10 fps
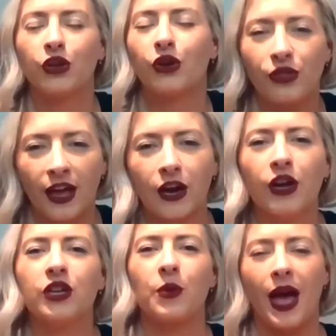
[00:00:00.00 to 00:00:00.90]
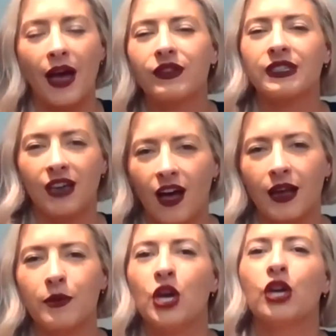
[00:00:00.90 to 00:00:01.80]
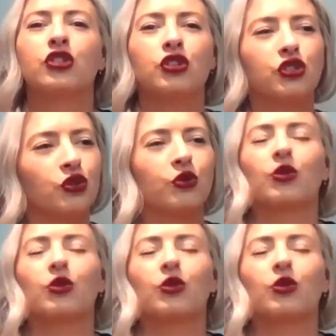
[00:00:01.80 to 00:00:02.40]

You're there and you have the time to do